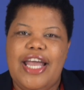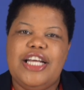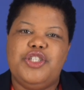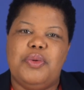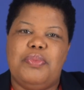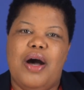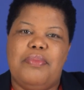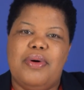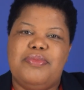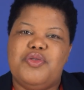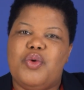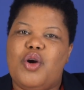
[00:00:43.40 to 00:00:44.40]
Entry
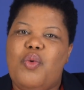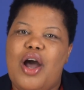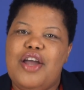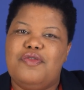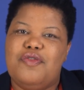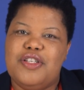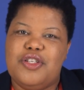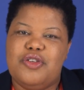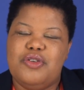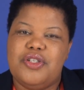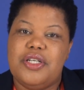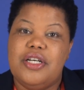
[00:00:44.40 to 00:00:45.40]
pop-ups require
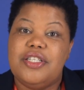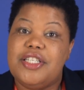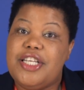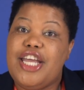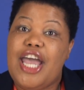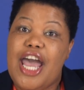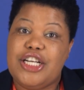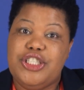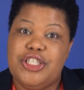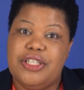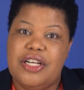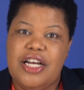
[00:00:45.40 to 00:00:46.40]
visitors to take
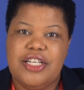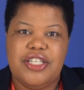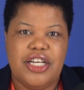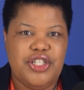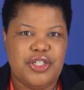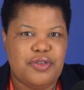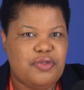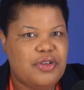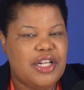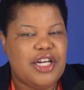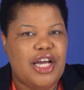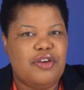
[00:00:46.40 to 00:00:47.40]
action, such as
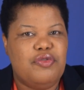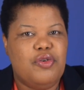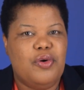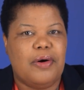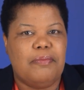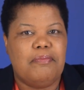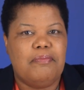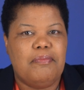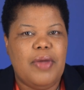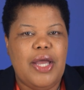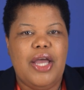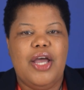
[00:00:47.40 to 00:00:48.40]
filling out a form.
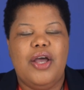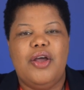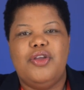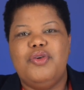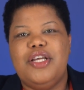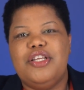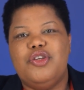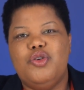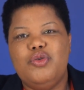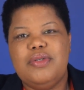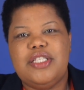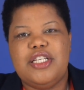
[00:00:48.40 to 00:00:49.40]
You can
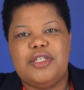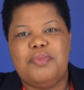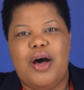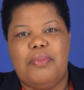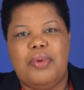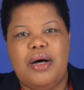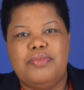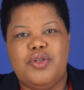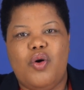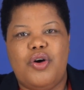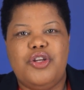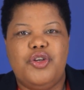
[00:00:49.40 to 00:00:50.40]
use these pop-ups
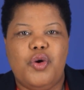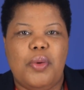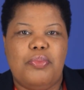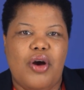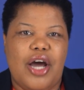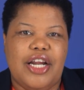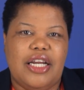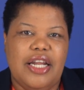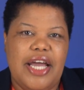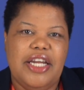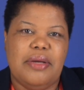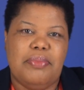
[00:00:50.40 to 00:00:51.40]
on your product
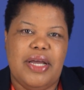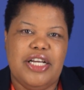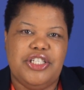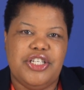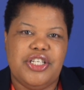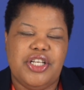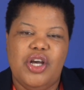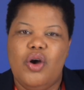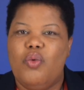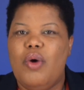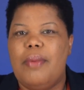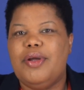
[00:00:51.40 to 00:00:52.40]
landing pages,
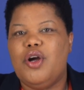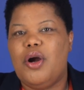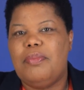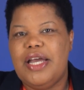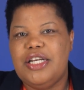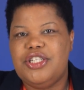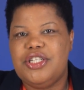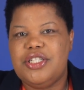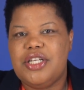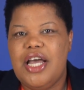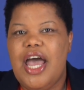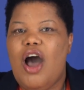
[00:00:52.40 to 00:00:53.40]
webinar
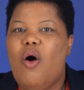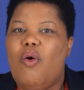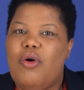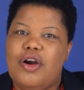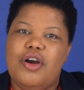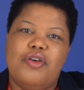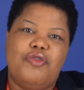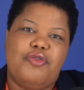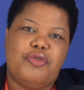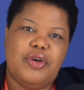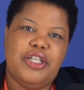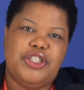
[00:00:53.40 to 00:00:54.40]
pages, or
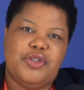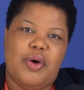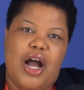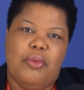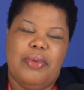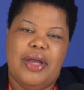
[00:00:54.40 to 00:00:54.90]
free trial